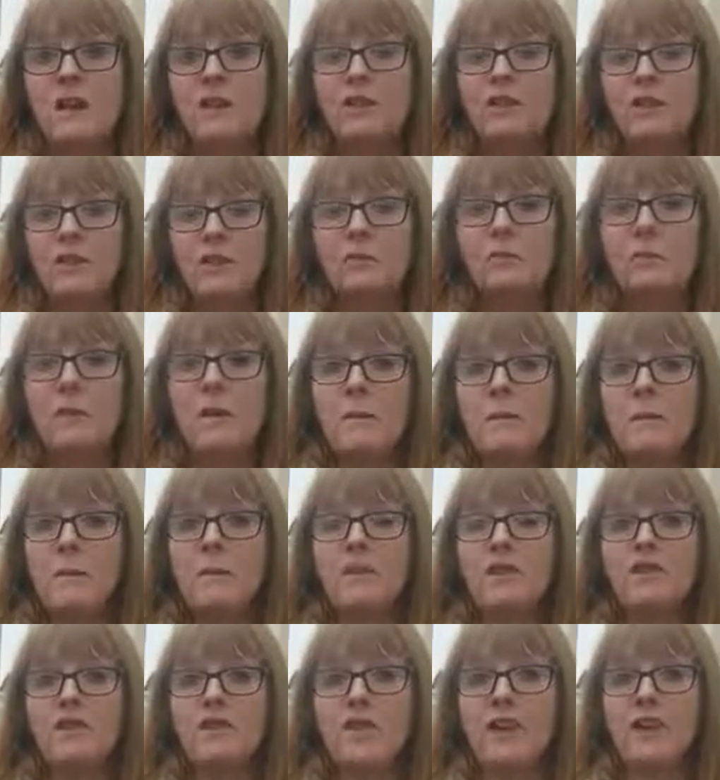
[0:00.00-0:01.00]
should be
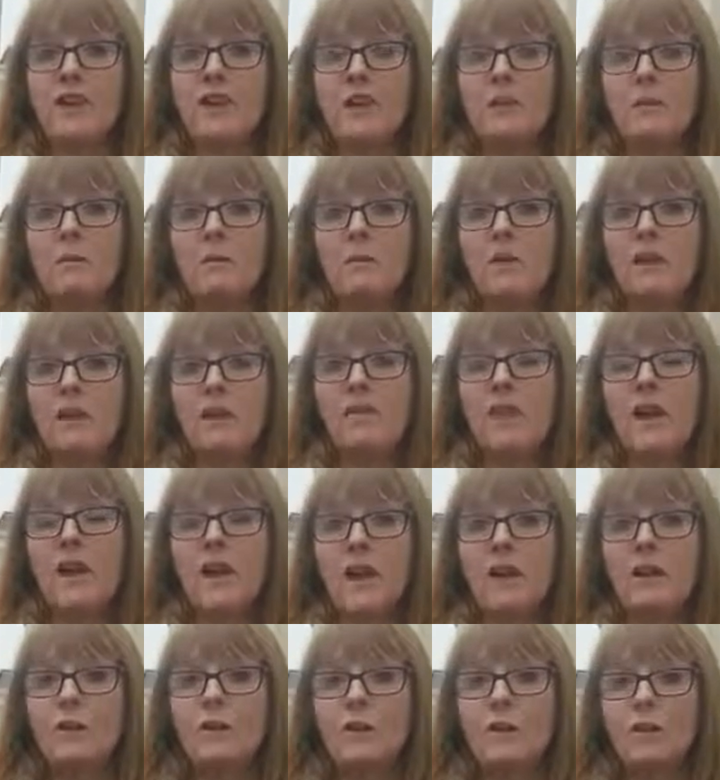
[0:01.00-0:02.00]
pushing within their
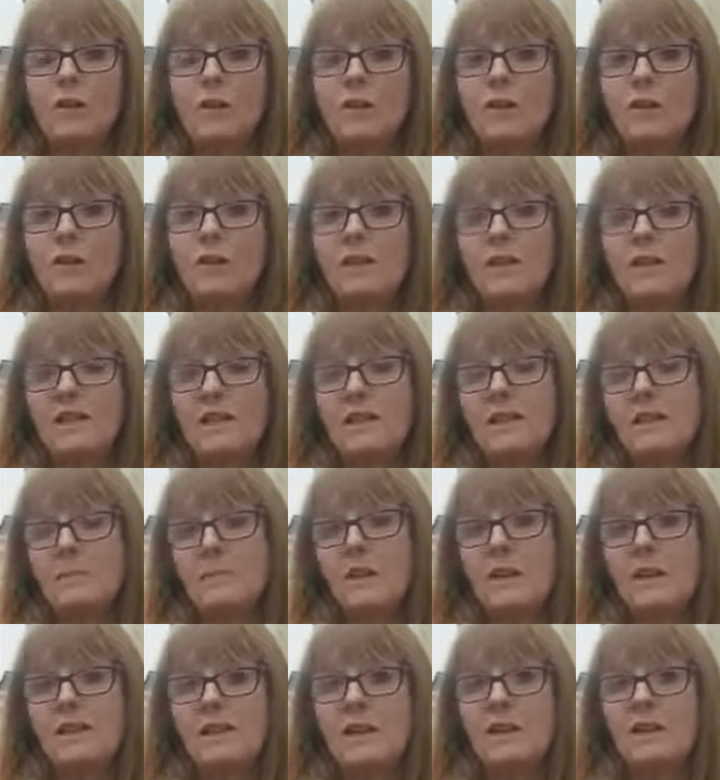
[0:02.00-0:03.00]
local authorities,
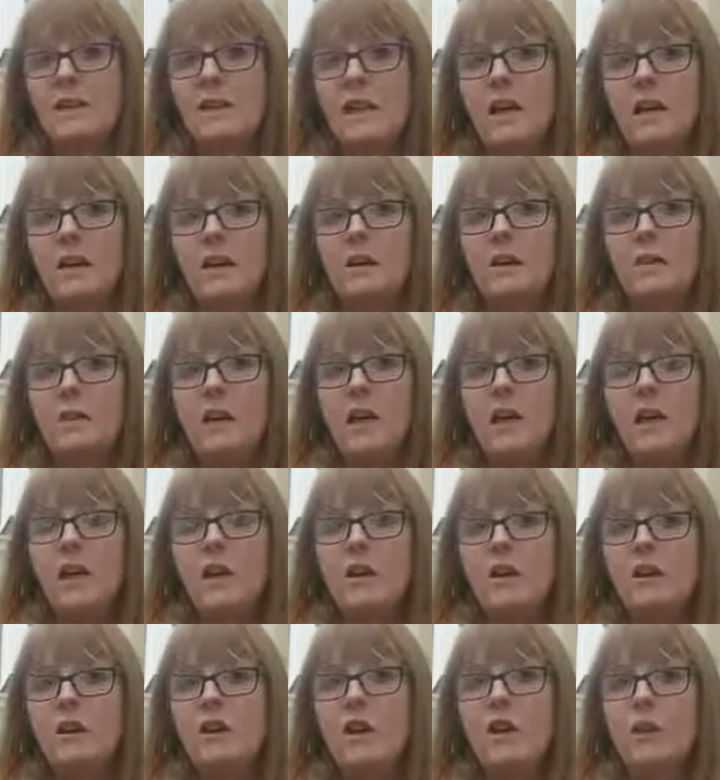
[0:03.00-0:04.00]
because I know
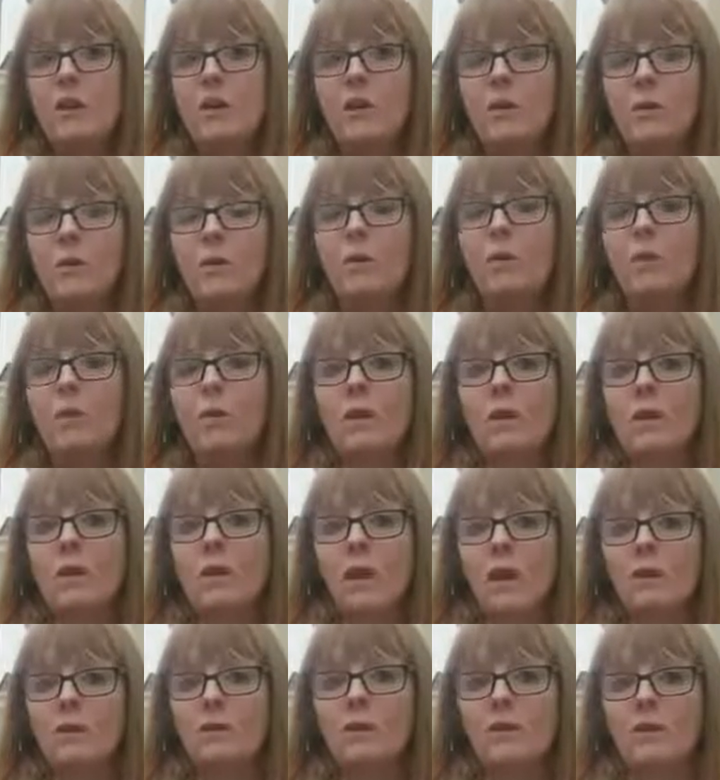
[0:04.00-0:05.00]
not all
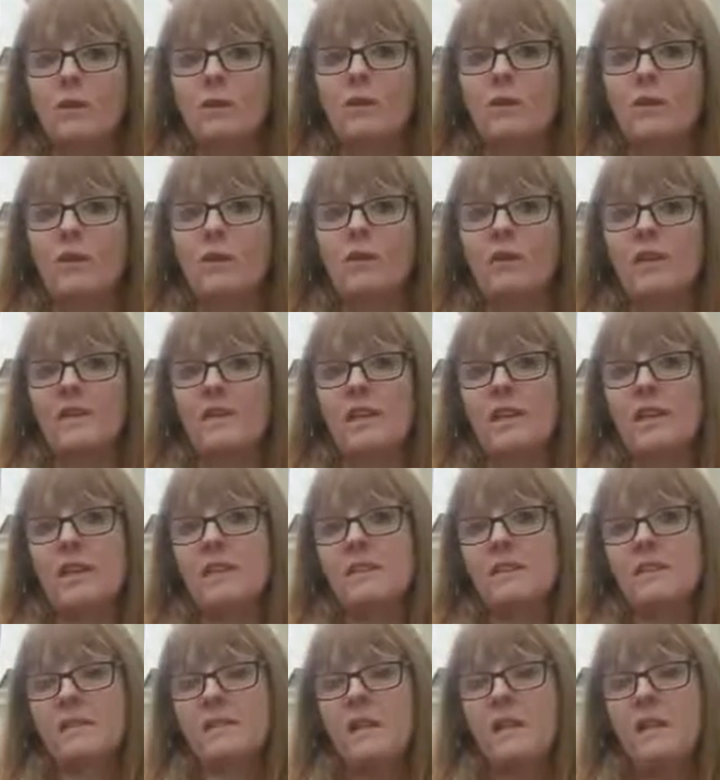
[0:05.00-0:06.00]
local
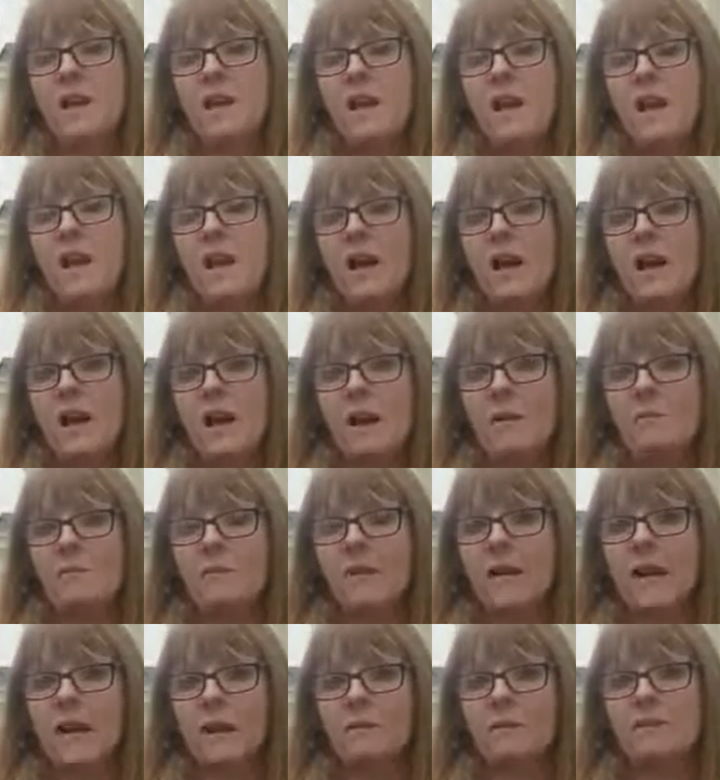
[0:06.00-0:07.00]
authorities,
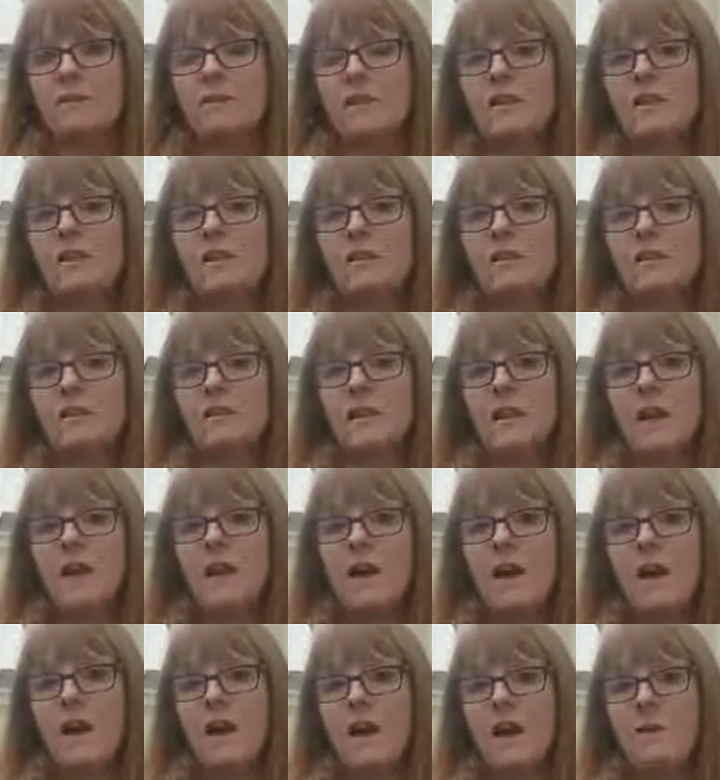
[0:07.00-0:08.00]
councillors,
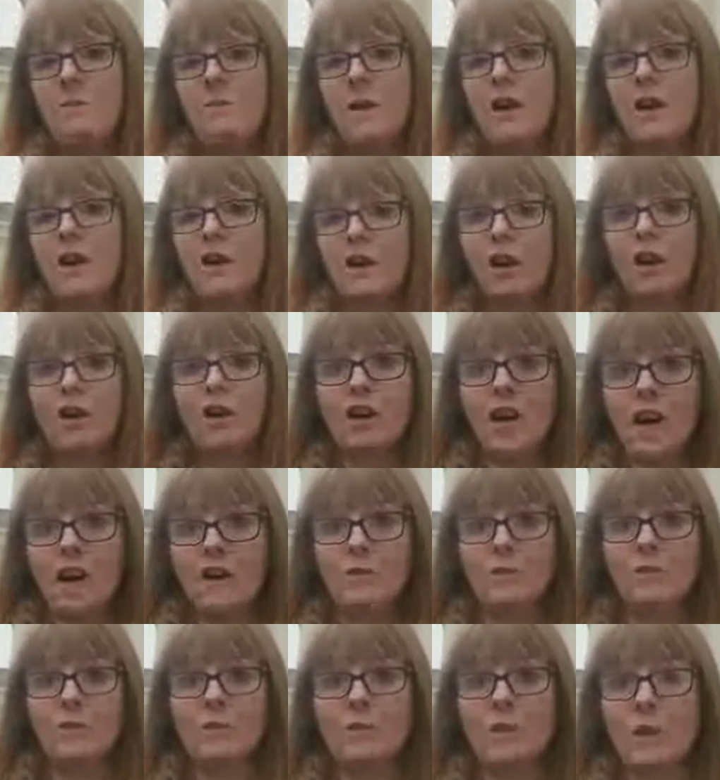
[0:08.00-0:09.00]
are not
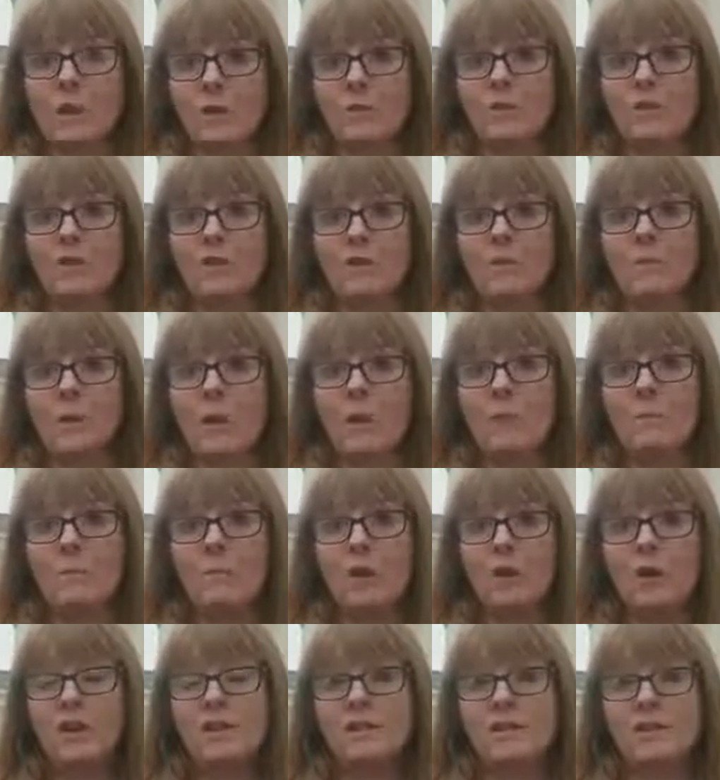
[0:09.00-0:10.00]
covered by whistleblowing
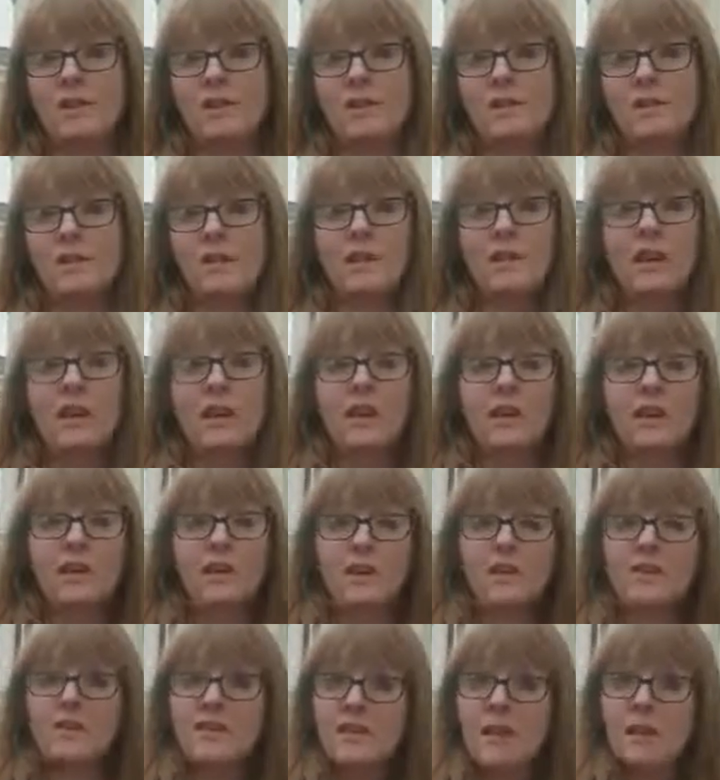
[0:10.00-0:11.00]
policy. So, you
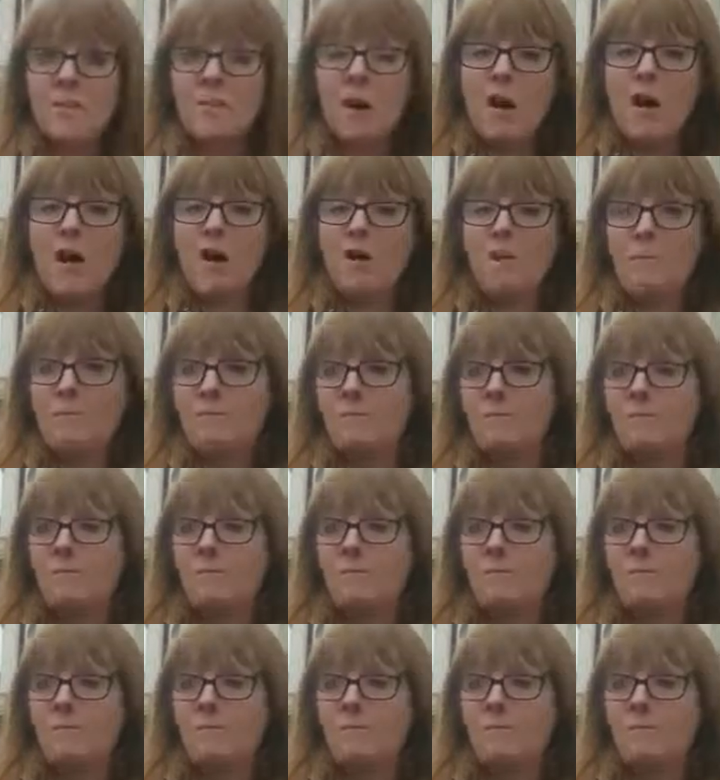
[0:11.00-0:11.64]
know, some are.